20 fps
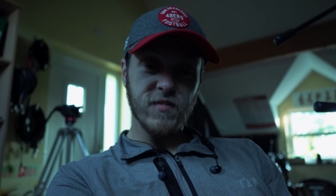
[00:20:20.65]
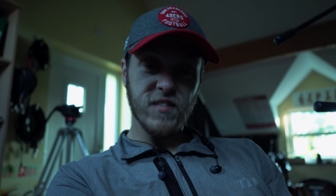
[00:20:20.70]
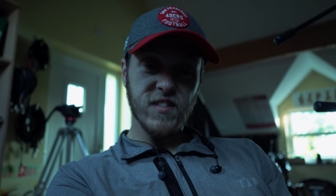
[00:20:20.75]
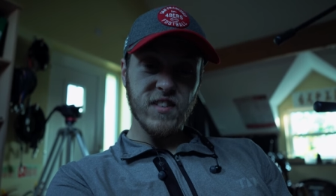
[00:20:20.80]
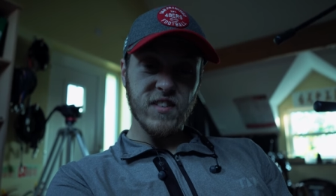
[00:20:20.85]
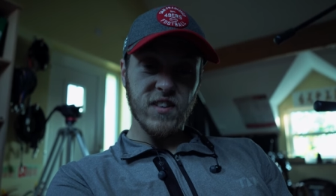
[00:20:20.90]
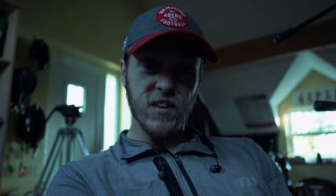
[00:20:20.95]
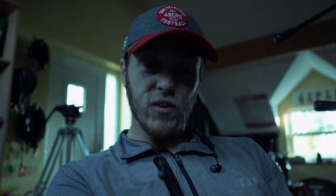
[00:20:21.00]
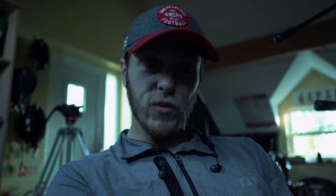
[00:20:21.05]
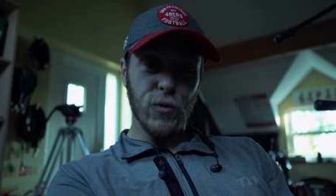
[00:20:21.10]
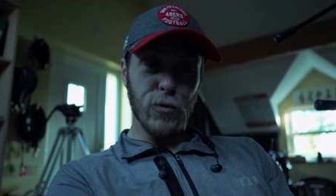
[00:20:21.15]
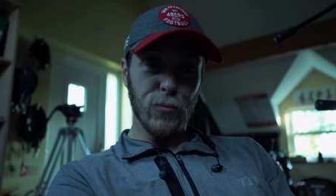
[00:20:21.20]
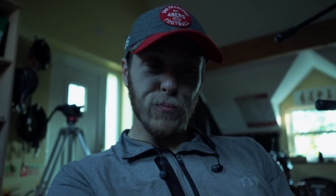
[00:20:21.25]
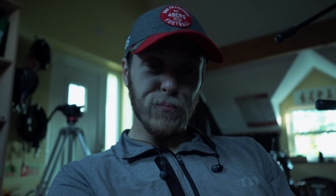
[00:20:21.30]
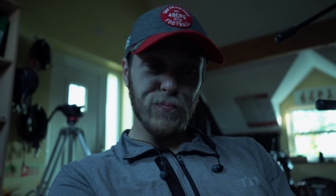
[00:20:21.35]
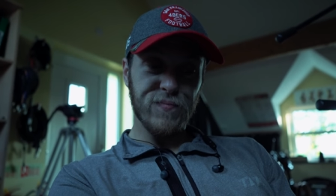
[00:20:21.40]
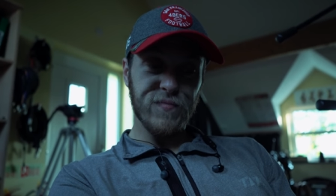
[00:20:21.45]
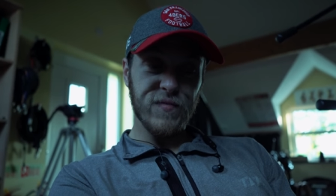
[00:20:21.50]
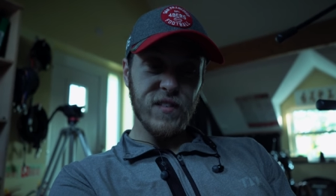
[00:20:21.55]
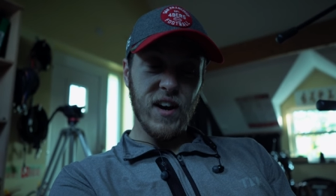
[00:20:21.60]
So
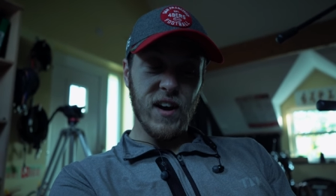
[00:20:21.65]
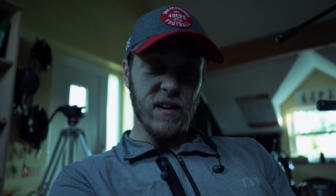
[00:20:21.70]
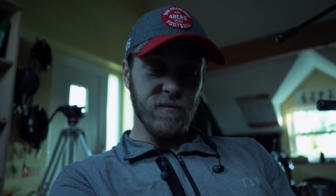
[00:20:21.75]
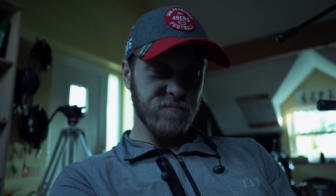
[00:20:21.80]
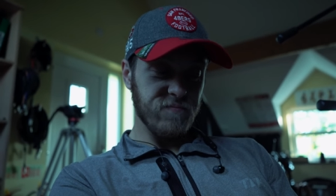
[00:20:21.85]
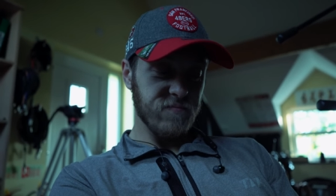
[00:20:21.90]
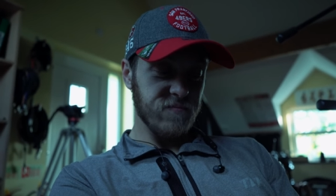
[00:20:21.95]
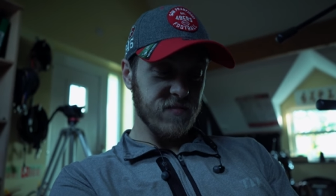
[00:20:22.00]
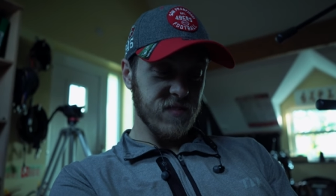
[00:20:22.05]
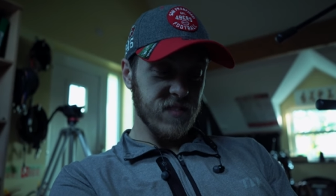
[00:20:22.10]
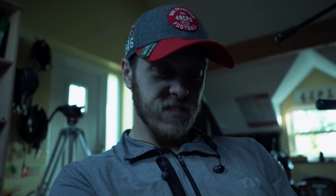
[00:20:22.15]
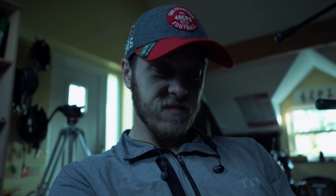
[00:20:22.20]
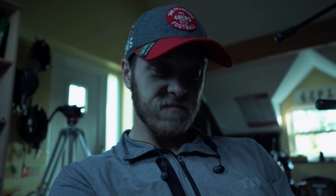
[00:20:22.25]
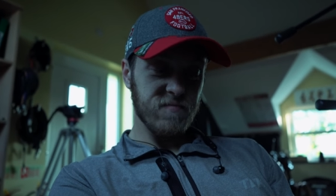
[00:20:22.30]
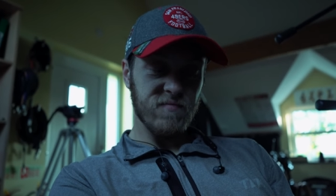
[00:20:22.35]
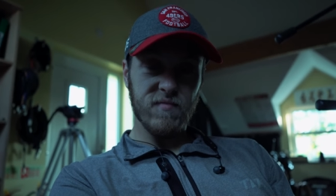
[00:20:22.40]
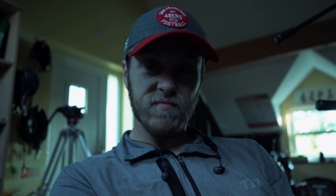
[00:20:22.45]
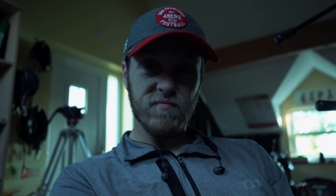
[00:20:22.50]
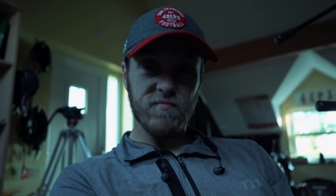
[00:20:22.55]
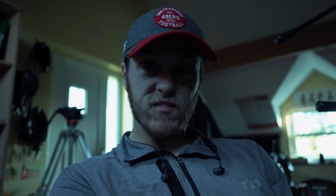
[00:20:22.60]
yeah,
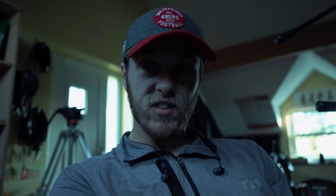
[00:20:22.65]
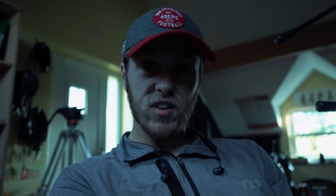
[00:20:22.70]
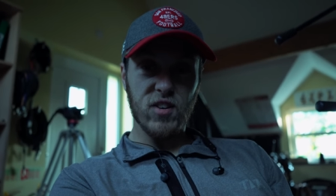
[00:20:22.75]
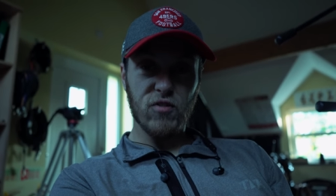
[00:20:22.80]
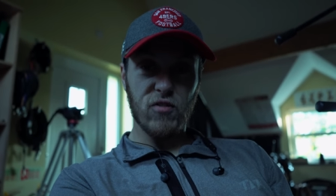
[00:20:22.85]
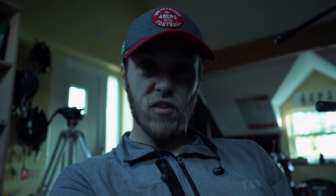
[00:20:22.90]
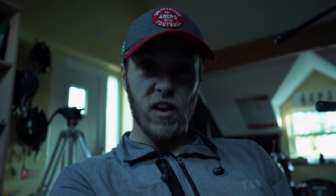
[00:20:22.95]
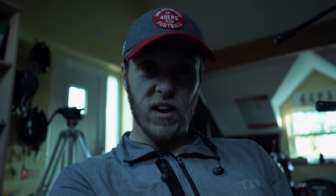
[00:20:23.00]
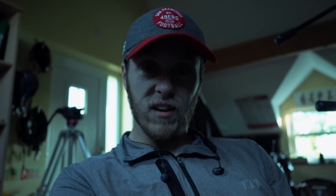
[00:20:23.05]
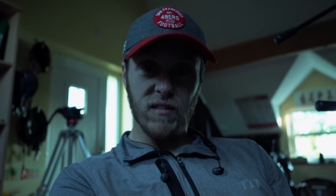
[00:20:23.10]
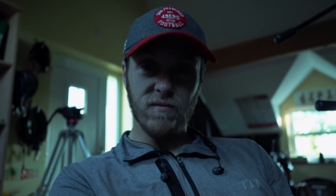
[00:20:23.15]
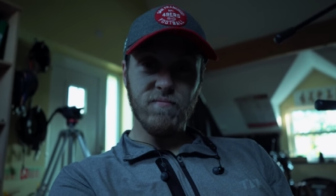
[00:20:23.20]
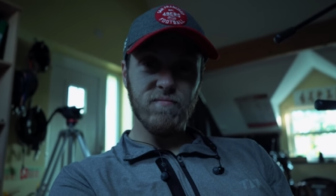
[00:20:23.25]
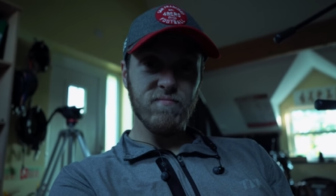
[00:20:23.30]
great.